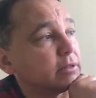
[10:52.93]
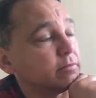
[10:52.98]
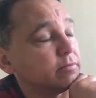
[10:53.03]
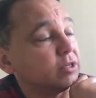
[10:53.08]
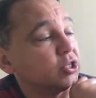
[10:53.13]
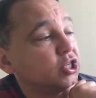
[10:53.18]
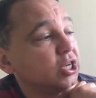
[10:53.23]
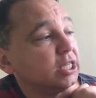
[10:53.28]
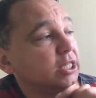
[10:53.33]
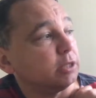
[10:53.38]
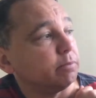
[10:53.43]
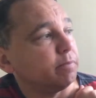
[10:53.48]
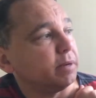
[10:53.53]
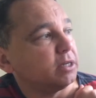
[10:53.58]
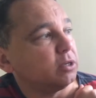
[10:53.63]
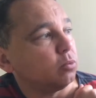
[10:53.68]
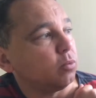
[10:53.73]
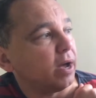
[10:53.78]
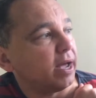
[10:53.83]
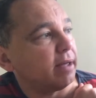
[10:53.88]
the machines
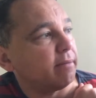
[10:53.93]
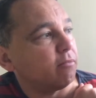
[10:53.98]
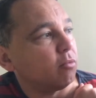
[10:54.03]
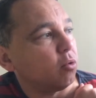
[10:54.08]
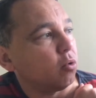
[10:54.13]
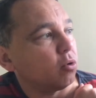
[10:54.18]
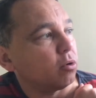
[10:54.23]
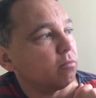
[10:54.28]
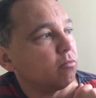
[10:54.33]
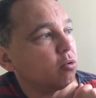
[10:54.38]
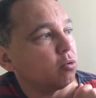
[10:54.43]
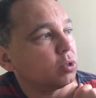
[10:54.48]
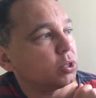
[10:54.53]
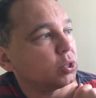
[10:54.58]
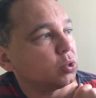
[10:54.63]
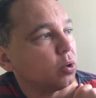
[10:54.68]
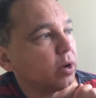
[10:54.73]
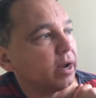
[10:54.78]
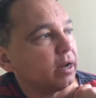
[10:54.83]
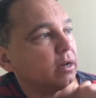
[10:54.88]
bit away more and more
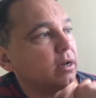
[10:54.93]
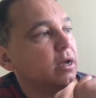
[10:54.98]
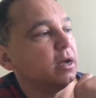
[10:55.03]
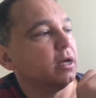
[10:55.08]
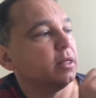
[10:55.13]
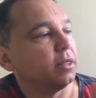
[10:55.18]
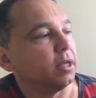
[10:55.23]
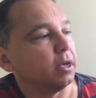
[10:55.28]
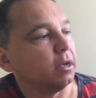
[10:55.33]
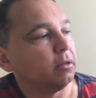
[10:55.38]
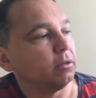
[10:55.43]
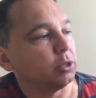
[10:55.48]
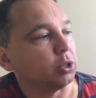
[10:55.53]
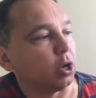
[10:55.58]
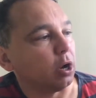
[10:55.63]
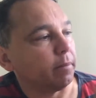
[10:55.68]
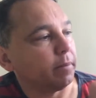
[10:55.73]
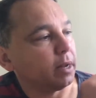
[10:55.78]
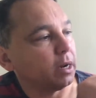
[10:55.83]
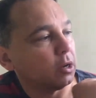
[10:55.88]
soil, the
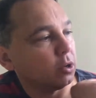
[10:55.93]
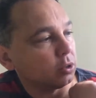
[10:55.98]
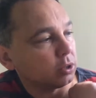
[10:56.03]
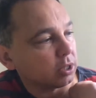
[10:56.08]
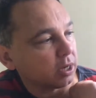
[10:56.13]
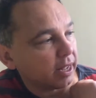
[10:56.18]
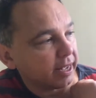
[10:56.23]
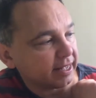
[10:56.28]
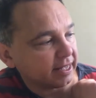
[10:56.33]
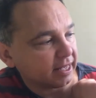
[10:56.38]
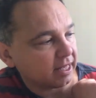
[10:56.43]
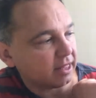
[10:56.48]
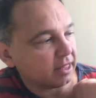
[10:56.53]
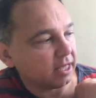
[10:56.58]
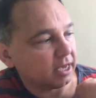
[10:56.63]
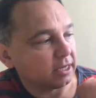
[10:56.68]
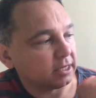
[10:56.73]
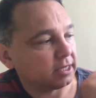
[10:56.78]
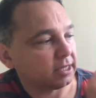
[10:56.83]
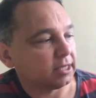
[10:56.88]
hilltop looked like
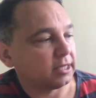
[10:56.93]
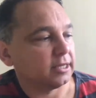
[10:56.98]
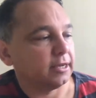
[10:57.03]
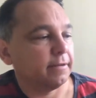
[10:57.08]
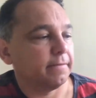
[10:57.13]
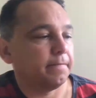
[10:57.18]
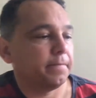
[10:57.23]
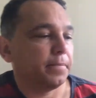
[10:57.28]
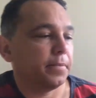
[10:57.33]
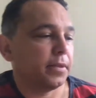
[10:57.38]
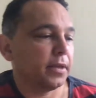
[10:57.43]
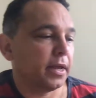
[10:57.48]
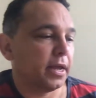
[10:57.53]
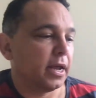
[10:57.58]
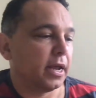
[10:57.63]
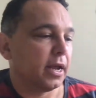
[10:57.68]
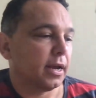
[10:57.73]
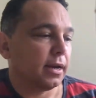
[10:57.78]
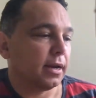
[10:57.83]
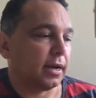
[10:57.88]
this.
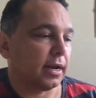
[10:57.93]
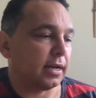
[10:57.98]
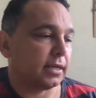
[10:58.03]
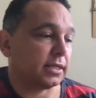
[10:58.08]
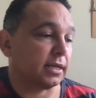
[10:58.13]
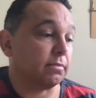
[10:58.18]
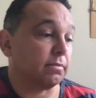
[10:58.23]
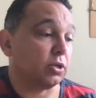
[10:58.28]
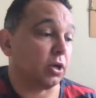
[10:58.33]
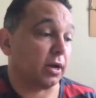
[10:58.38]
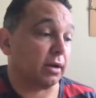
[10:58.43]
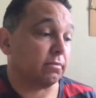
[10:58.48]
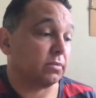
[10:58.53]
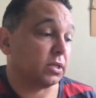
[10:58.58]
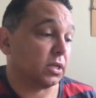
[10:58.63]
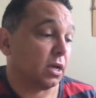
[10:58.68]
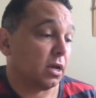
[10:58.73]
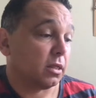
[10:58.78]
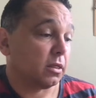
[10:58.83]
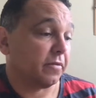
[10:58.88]

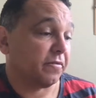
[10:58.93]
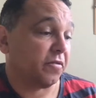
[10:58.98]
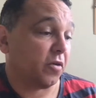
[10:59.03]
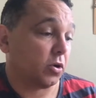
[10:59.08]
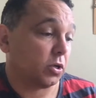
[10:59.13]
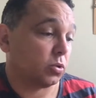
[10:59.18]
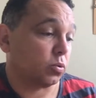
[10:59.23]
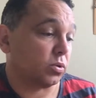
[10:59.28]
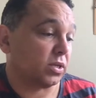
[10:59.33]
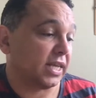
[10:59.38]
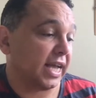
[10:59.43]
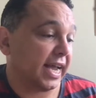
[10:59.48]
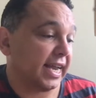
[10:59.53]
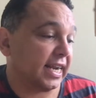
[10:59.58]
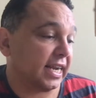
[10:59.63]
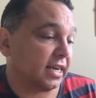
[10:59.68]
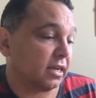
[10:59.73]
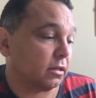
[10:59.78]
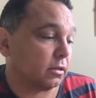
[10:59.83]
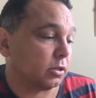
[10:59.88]
Sometimes the fox would gain
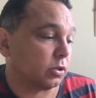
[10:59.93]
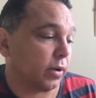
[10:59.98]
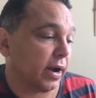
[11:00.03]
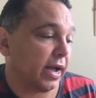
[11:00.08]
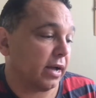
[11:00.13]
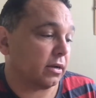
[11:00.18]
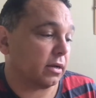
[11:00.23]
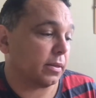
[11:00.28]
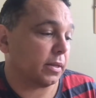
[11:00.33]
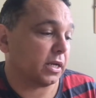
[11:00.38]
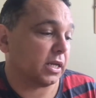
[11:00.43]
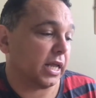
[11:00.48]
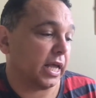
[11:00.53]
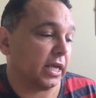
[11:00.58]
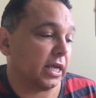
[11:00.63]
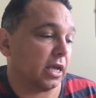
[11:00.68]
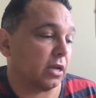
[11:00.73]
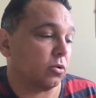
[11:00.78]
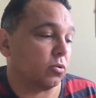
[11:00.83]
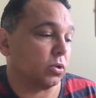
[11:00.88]
a little ground and the
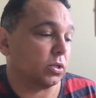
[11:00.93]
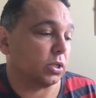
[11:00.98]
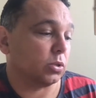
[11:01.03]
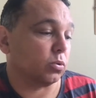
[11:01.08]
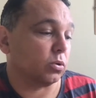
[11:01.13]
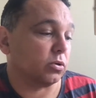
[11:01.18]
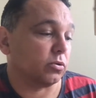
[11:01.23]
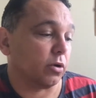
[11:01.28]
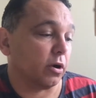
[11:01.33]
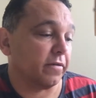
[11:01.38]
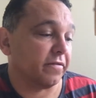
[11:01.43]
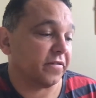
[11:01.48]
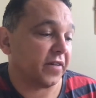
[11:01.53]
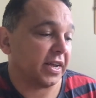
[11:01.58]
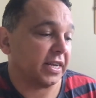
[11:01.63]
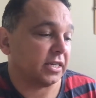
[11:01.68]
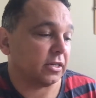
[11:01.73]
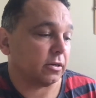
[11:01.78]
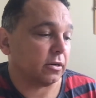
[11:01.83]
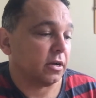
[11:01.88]
clanking noises would grow
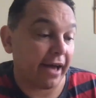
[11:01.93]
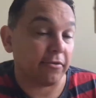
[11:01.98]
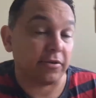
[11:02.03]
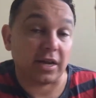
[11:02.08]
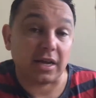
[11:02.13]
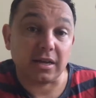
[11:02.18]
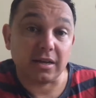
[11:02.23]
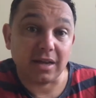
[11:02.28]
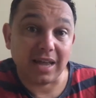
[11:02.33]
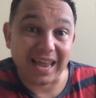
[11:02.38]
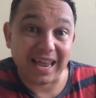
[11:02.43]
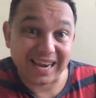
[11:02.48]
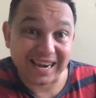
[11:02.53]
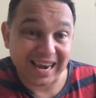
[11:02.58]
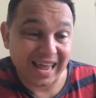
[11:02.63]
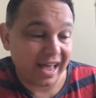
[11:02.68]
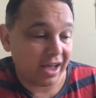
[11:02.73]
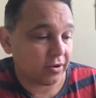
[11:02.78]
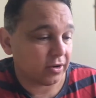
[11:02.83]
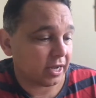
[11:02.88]
fainter and
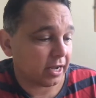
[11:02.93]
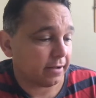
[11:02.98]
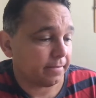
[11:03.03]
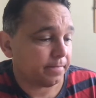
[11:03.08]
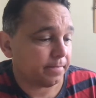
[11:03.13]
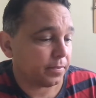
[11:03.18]
louder.